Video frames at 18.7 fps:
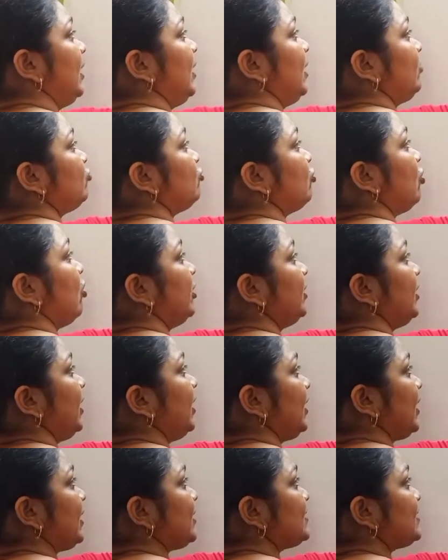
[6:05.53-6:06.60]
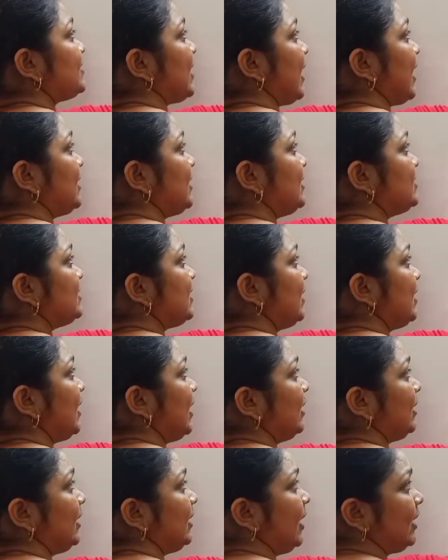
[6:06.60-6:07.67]
electron get excited
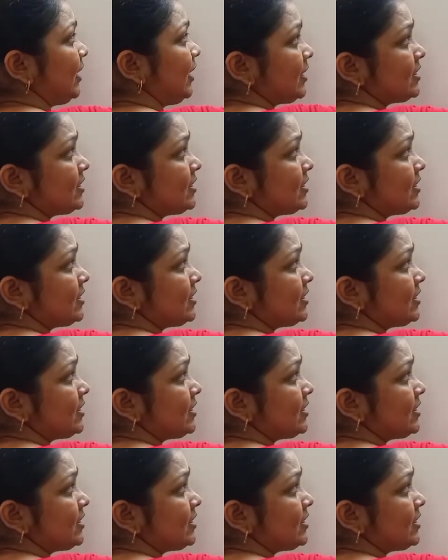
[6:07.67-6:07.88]
and get